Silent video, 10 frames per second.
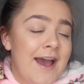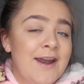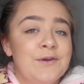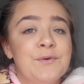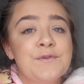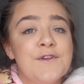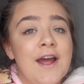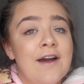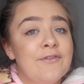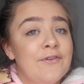And I also
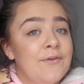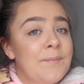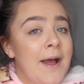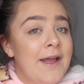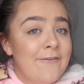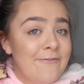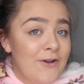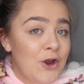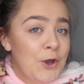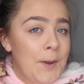have my
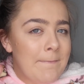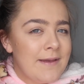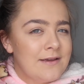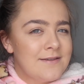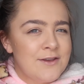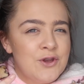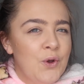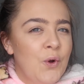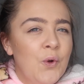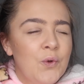phone because you
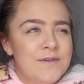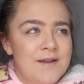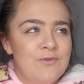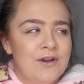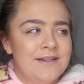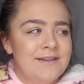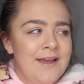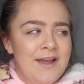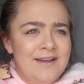call someone,